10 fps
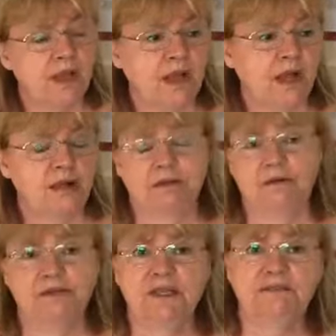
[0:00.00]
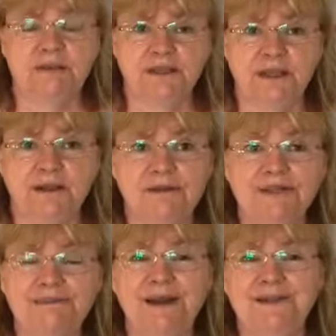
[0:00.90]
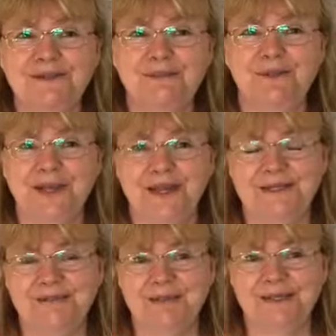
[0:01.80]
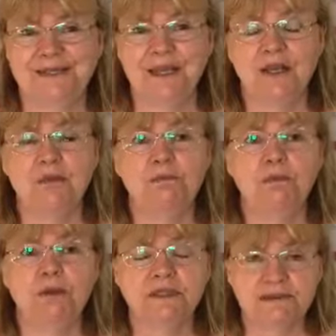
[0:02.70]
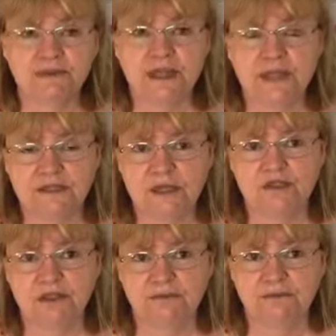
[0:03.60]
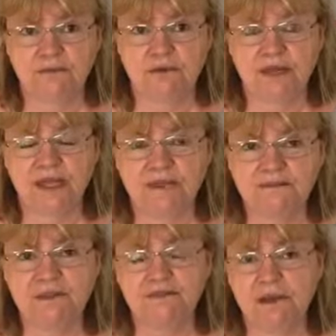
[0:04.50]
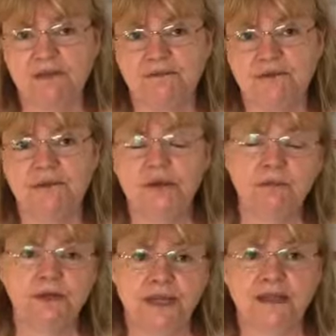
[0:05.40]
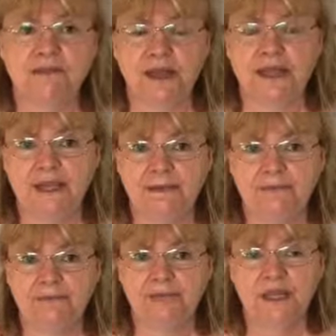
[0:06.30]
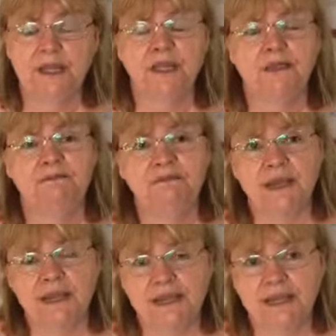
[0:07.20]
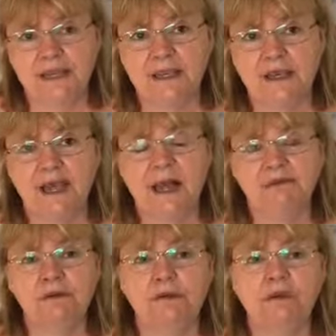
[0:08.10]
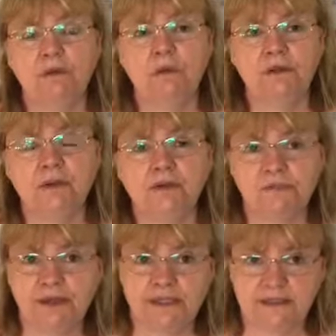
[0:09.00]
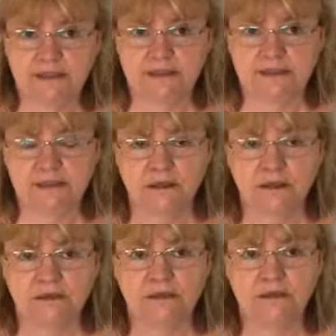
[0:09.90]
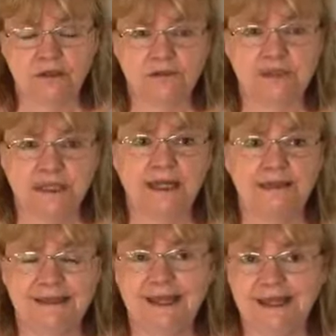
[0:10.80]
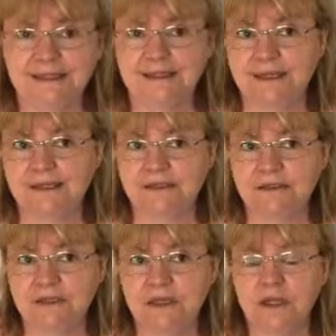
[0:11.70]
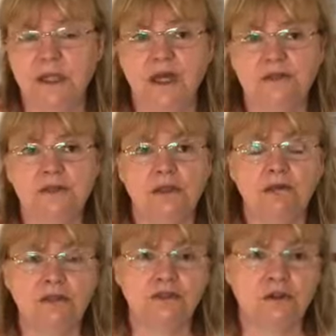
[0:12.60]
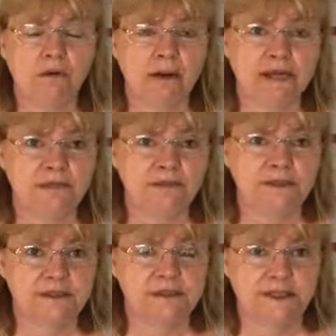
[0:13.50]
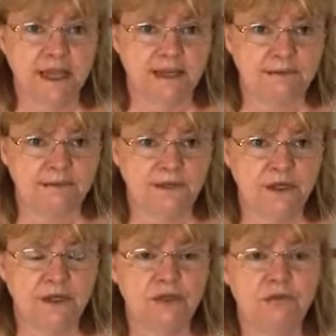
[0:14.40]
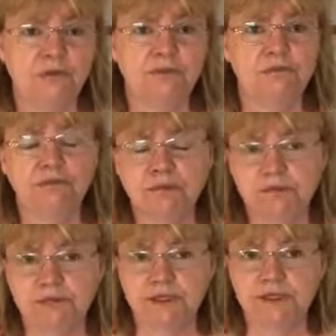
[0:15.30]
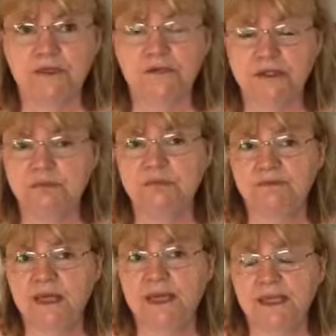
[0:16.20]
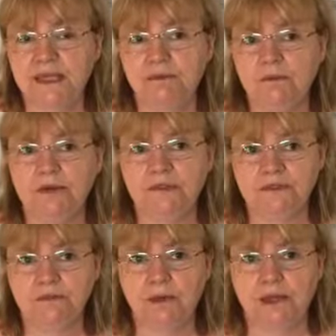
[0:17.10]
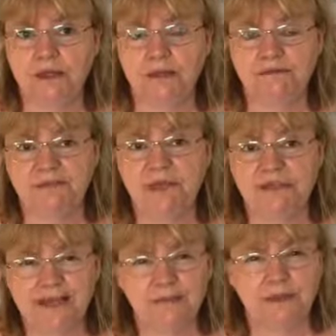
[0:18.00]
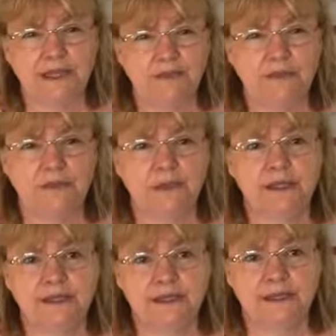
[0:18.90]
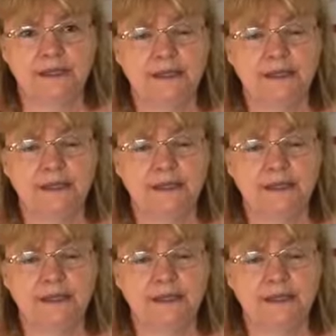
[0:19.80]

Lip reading: I can't think of anything else. It depends on what the item is. But whatever they're searching for, if it's relevant, you want to get that in. And finally, have a look at what your competitors are using in their titles. And as long as your item is the same, you can probably use some of their keywords as well, if they sound like a good idea.